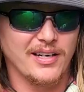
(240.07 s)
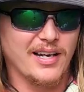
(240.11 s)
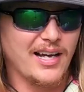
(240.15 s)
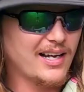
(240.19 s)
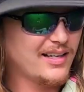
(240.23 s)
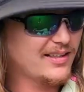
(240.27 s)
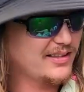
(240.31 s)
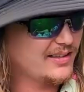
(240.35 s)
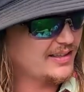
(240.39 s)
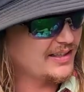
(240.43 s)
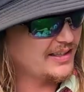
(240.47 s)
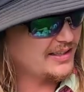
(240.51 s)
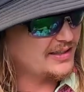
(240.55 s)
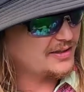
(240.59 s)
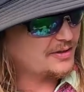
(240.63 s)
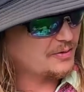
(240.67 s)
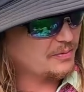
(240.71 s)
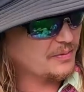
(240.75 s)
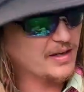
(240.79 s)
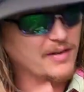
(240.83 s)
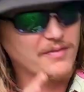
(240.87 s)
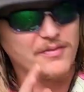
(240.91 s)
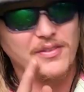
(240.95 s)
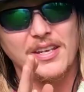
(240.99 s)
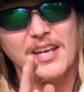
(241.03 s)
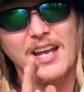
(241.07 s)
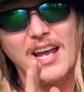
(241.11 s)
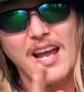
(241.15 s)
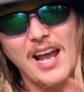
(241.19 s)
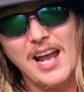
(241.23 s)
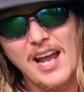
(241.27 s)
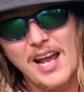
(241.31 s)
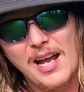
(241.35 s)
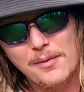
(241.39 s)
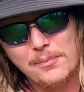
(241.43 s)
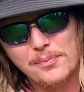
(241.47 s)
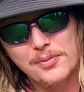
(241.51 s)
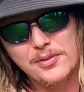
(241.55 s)
not least, we have the
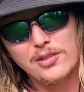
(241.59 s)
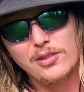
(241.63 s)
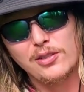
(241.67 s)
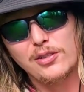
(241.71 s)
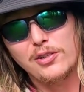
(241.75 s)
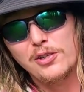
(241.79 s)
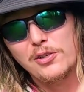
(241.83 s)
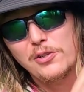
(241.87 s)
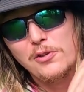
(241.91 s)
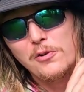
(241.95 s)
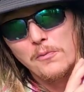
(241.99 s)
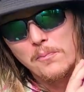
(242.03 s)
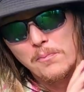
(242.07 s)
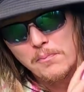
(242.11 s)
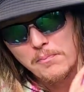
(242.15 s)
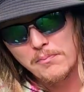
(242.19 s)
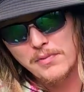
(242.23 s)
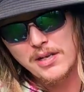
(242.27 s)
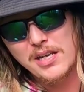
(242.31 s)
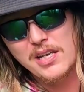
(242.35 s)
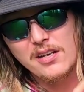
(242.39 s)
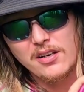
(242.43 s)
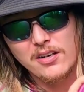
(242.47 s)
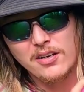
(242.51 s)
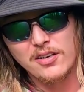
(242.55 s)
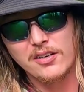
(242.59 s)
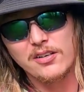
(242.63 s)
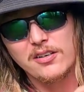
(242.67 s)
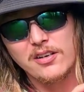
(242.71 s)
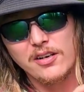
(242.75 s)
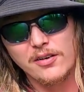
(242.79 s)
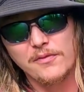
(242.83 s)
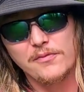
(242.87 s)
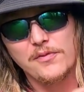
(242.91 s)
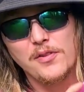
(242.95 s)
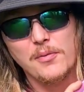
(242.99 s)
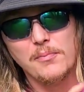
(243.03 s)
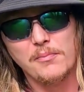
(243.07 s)
absolute meat hook
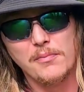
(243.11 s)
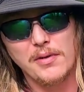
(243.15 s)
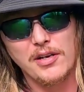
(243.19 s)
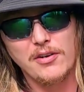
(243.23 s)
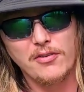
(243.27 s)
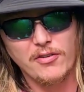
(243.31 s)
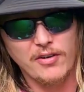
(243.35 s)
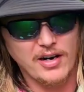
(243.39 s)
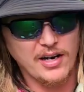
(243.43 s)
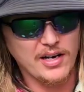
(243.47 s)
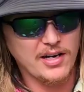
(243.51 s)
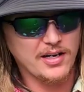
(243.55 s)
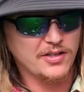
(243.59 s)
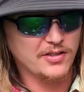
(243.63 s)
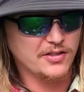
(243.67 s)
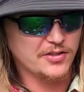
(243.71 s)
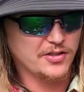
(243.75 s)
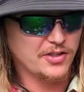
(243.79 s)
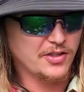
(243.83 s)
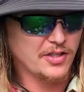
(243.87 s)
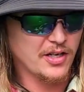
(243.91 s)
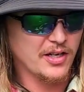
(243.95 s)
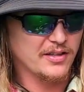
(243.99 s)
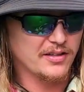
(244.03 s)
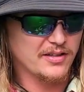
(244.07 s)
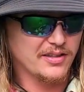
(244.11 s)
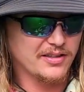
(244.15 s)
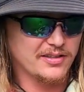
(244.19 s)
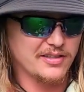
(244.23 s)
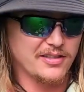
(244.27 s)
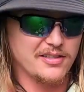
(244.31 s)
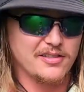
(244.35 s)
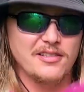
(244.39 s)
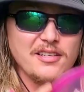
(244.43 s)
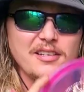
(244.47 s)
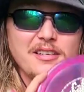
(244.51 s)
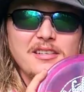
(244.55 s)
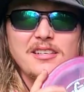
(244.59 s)
of the mid-range. This
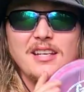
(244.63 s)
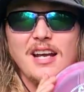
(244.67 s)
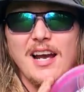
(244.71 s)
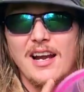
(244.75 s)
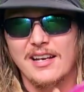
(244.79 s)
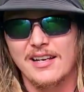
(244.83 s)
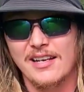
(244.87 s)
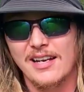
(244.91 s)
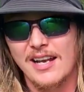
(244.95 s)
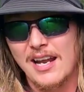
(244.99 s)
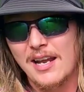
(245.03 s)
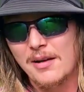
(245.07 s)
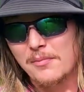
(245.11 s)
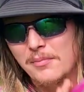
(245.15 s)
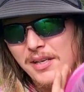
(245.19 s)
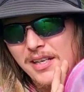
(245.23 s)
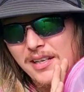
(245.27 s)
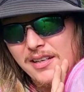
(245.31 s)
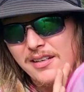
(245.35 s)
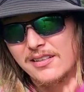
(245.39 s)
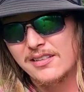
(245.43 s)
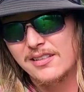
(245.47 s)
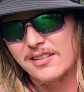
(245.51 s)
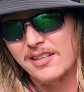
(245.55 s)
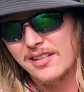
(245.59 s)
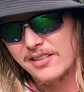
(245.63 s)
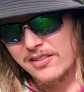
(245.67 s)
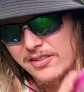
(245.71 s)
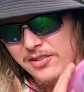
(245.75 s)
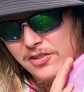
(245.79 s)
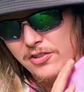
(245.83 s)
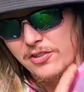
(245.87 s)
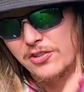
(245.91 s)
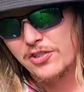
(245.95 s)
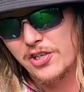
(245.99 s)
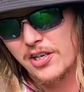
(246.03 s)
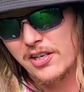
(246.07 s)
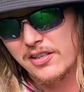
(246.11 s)
is a dynamic
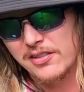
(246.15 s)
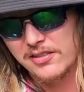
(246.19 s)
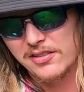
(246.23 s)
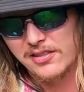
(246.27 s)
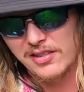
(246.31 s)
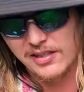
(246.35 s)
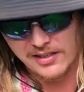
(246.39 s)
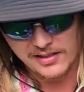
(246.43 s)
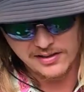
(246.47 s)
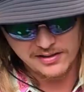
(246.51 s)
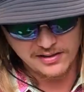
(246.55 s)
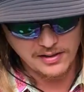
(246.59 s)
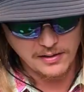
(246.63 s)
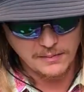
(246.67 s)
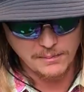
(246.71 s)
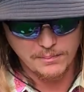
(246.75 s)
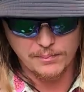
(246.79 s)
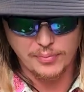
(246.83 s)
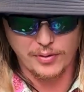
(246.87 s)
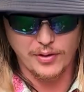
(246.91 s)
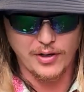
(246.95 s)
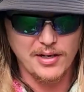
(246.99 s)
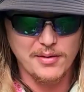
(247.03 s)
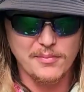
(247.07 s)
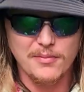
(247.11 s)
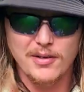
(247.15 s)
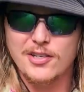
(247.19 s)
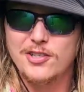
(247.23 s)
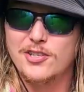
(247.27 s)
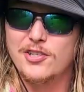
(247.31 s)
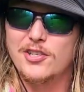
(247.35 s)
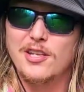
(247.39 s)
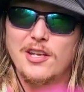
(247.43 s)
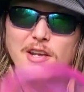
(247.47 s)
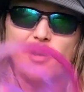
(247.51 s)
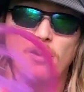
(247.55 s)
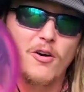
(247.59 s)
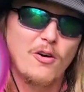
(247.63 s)
disc Justice. Pretty much
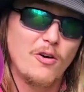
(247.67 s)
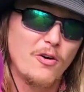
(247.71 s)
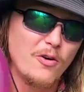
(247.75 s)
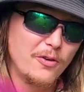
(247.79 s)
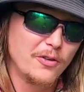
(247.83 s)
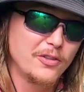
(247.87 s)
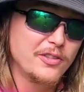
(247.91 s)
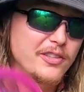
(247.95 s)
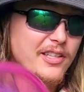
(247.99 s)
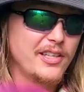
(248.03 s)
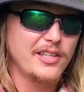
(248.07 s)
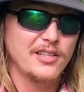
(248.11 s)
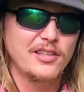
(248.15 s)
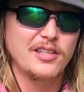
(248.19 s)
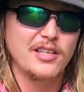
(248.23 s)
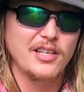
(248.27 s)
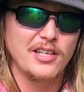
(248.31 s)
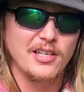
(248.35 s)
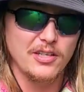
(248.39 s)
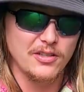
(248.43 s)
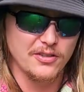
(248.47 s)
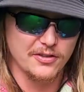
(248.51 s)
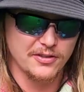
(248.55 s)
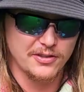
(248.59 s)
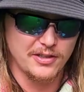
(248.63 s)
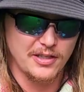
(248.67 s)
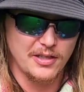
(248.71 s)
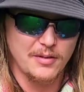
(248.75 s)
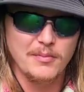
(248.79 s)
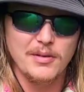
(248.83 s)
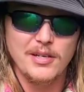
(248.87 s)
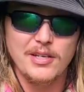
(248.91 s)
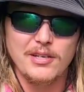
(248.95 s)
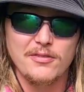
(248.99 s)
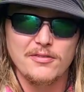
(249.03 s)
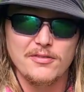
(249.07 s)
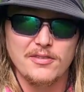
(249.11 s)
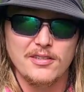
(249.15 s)
the only thing you'll see me
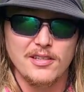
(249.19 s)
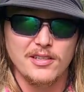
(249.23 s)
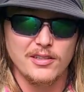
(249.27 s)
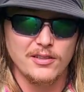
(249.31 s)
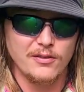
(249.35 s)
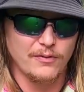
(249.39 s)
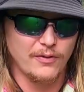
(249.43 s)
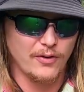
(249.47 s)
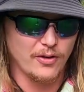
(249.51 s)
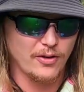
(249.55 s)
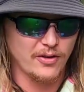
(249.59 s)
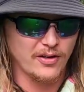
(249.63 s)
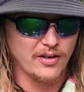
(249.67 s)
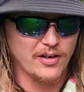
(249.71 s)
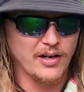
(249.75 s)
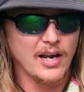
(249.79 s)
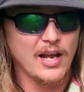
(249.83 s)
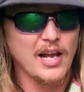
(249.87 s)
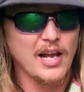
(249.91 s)
use this for